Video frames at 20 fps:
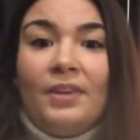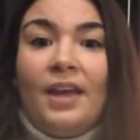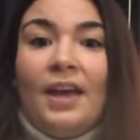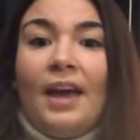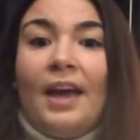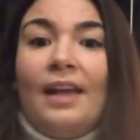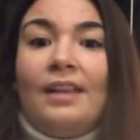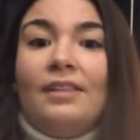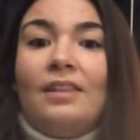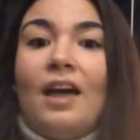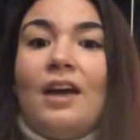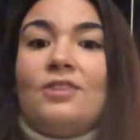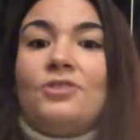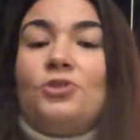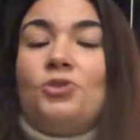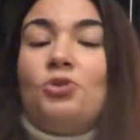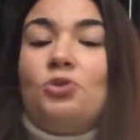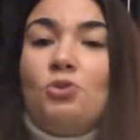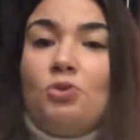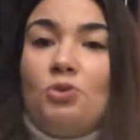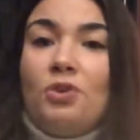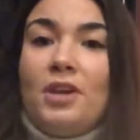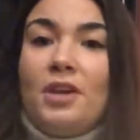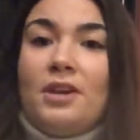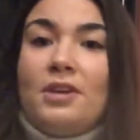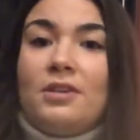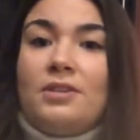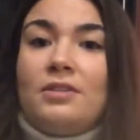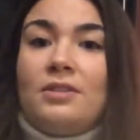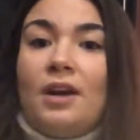And last 2
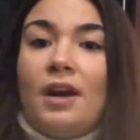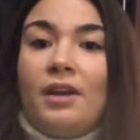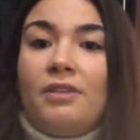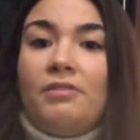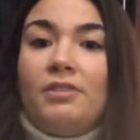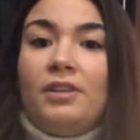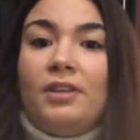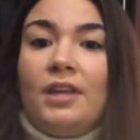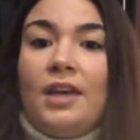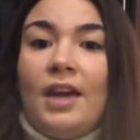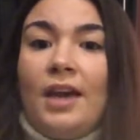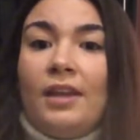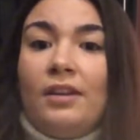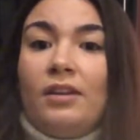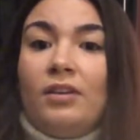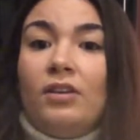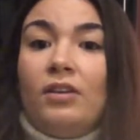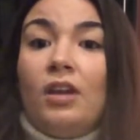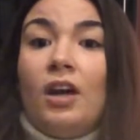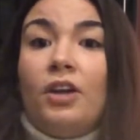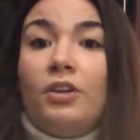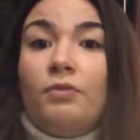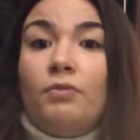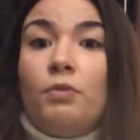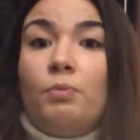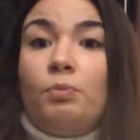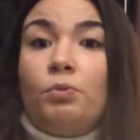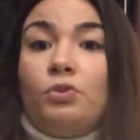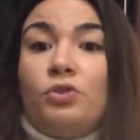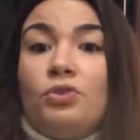years, I really had a lot of
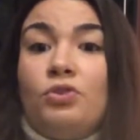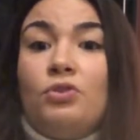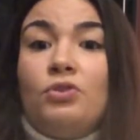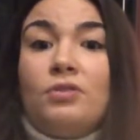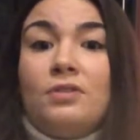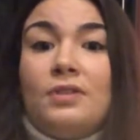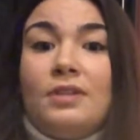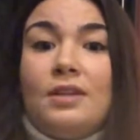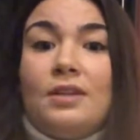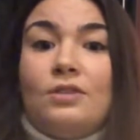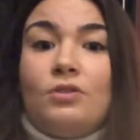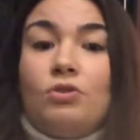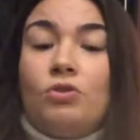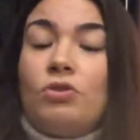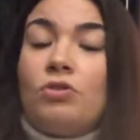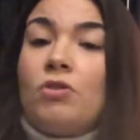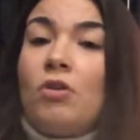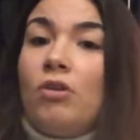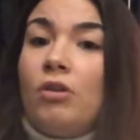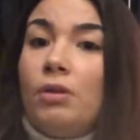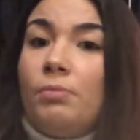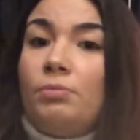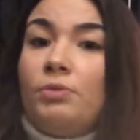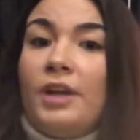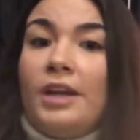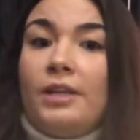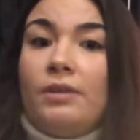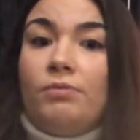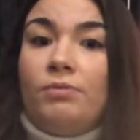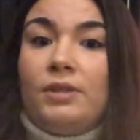opportunities to
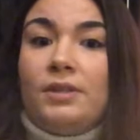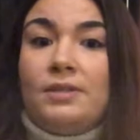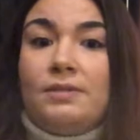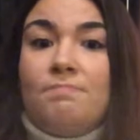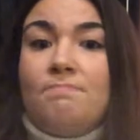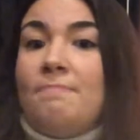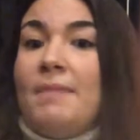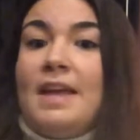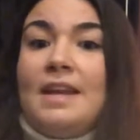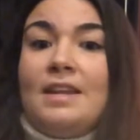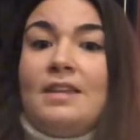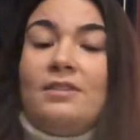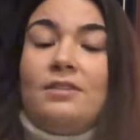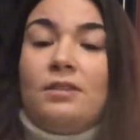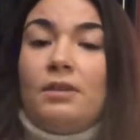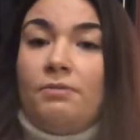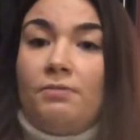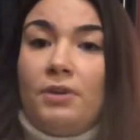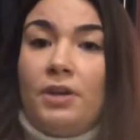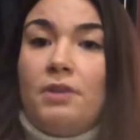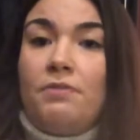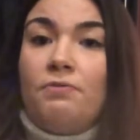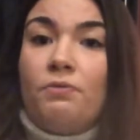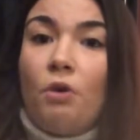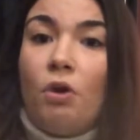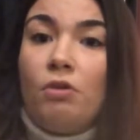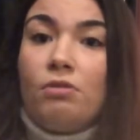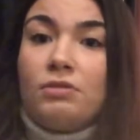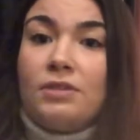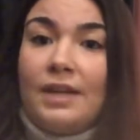collaborate with many Safari
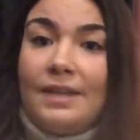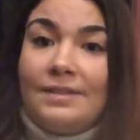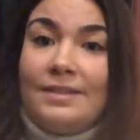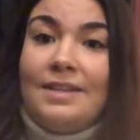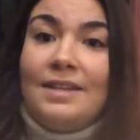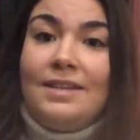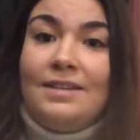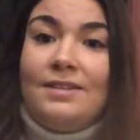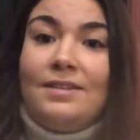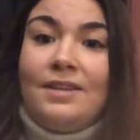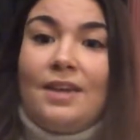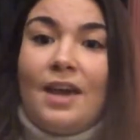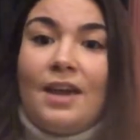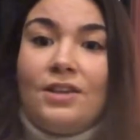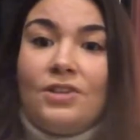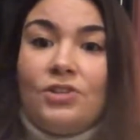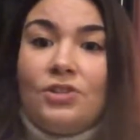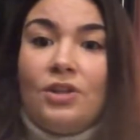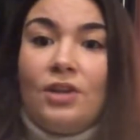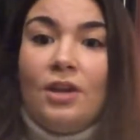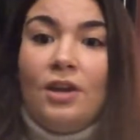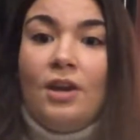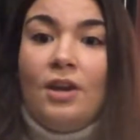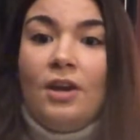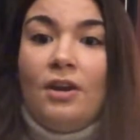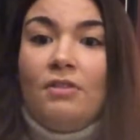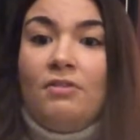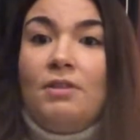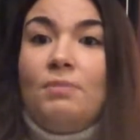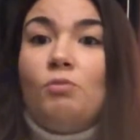folks at ETH.
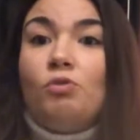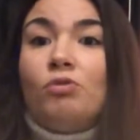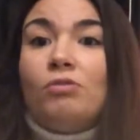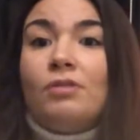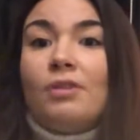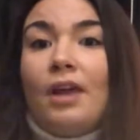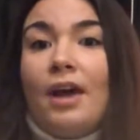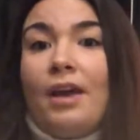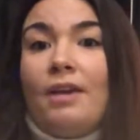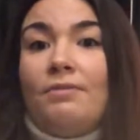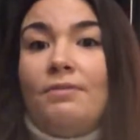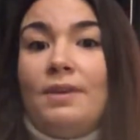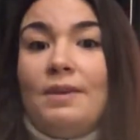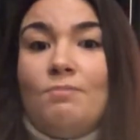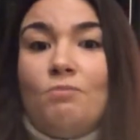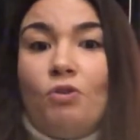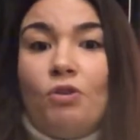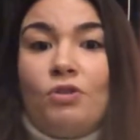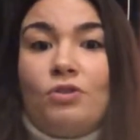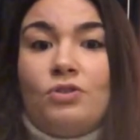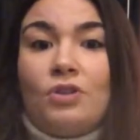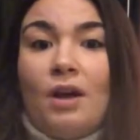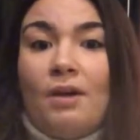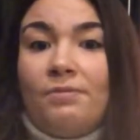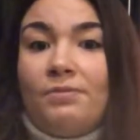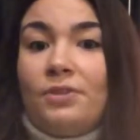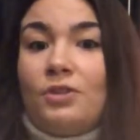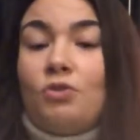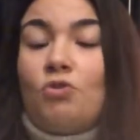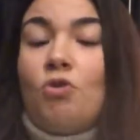Remote life emerged
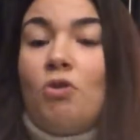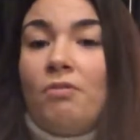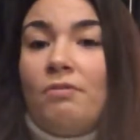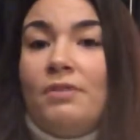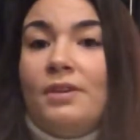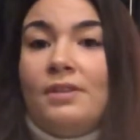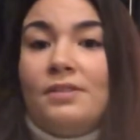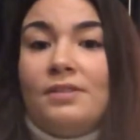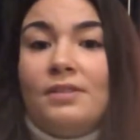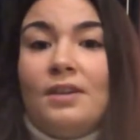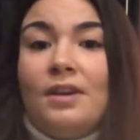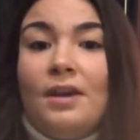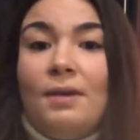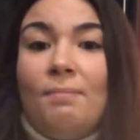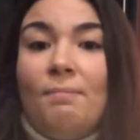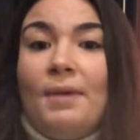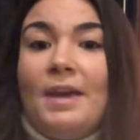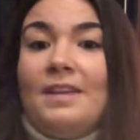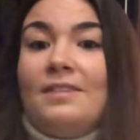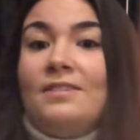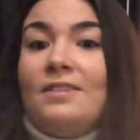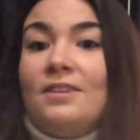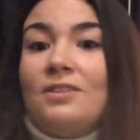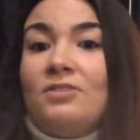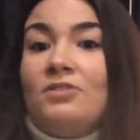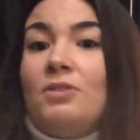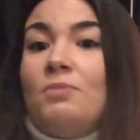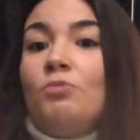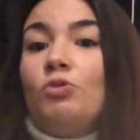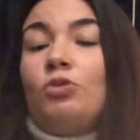after COVID, made
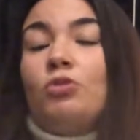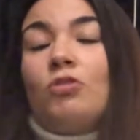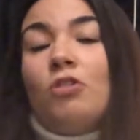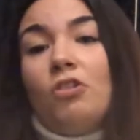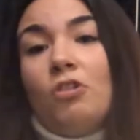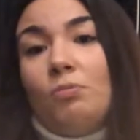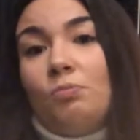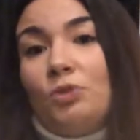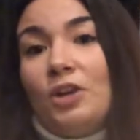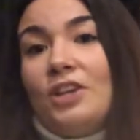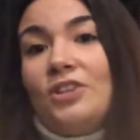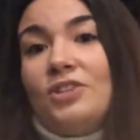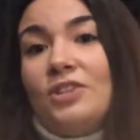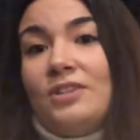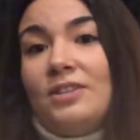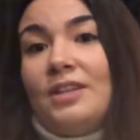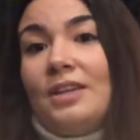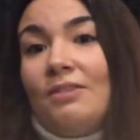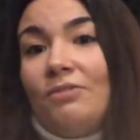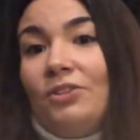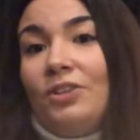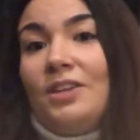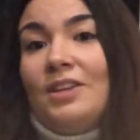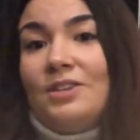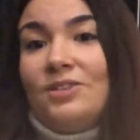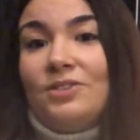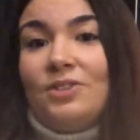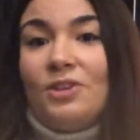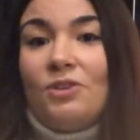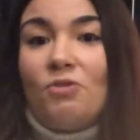these remote collaborations even
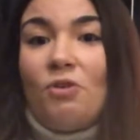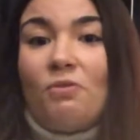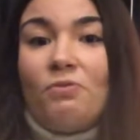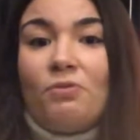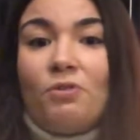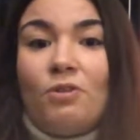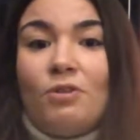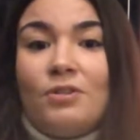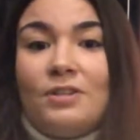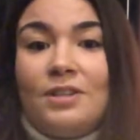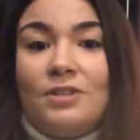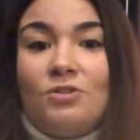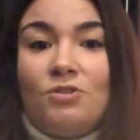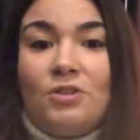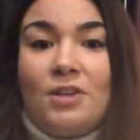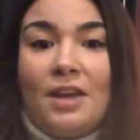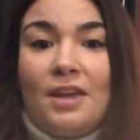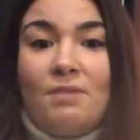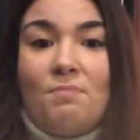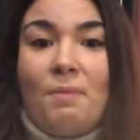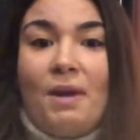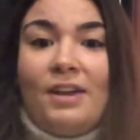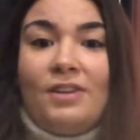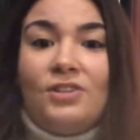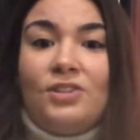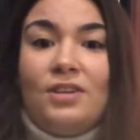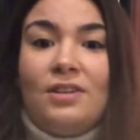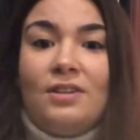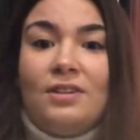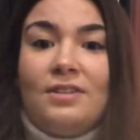easier, of course, as you can
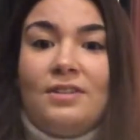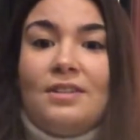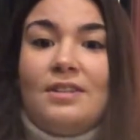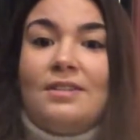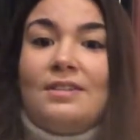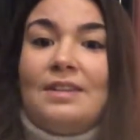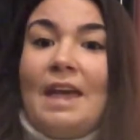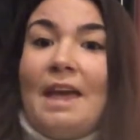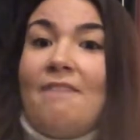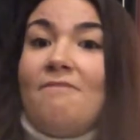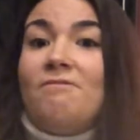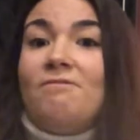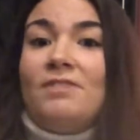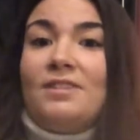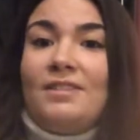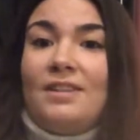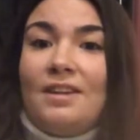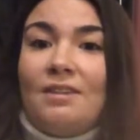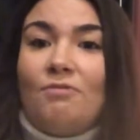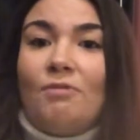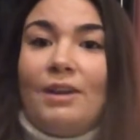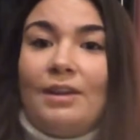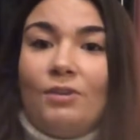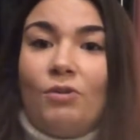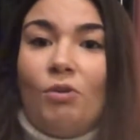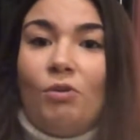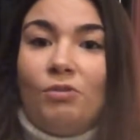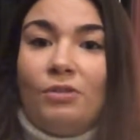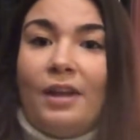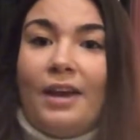imagine, since everything went
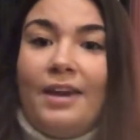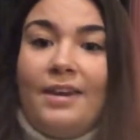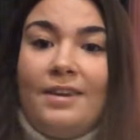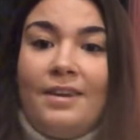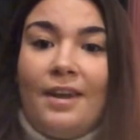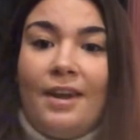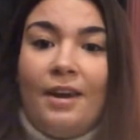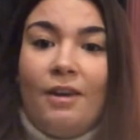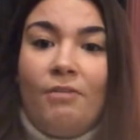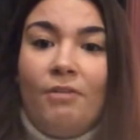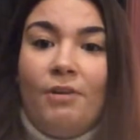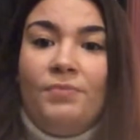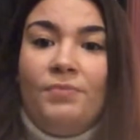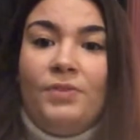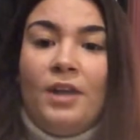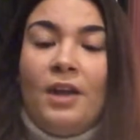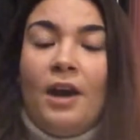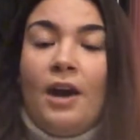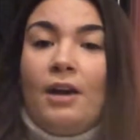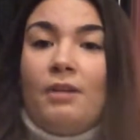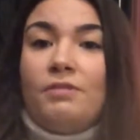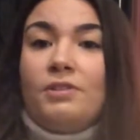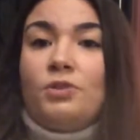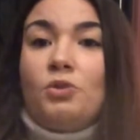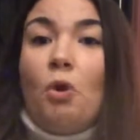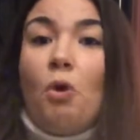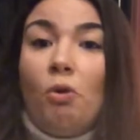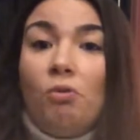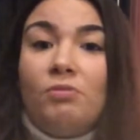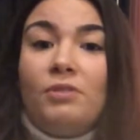online now. I was
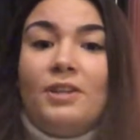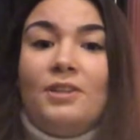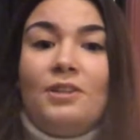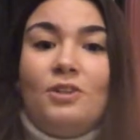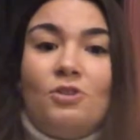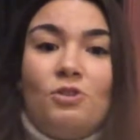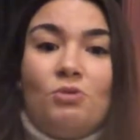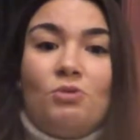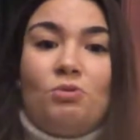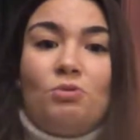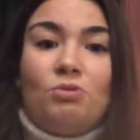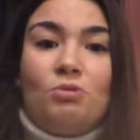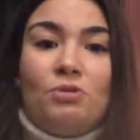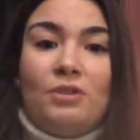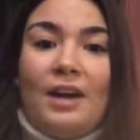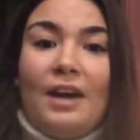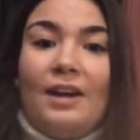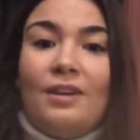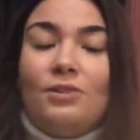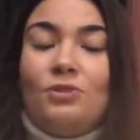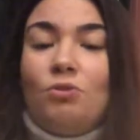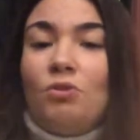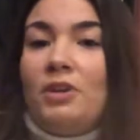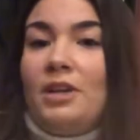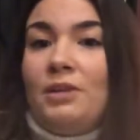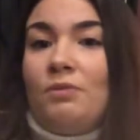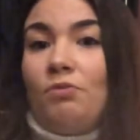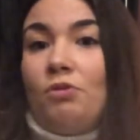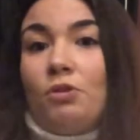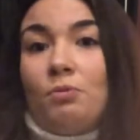already used to that, so
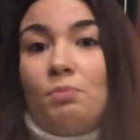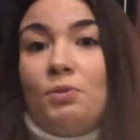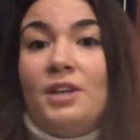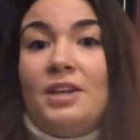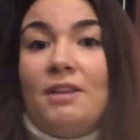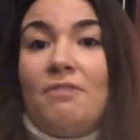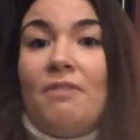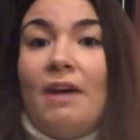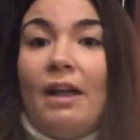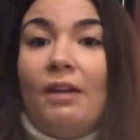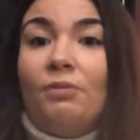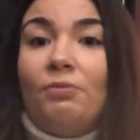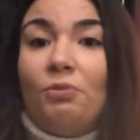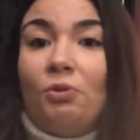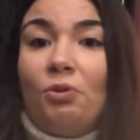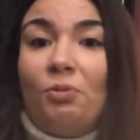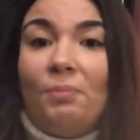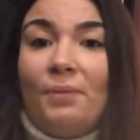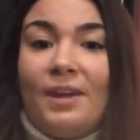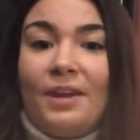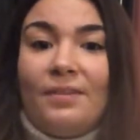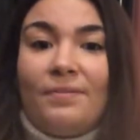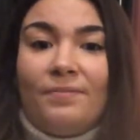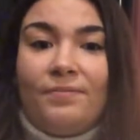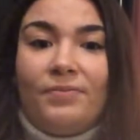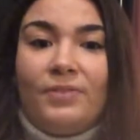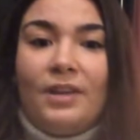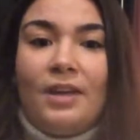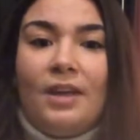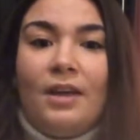it worked pretty well for me.
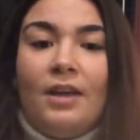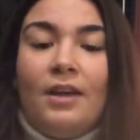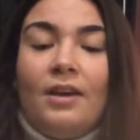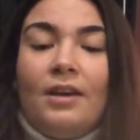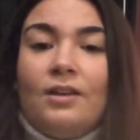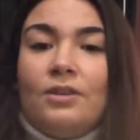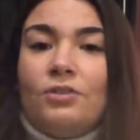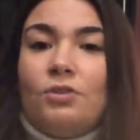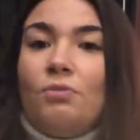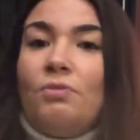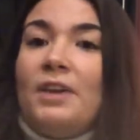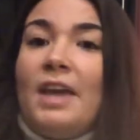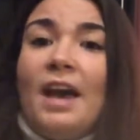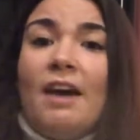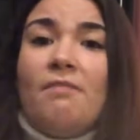So we have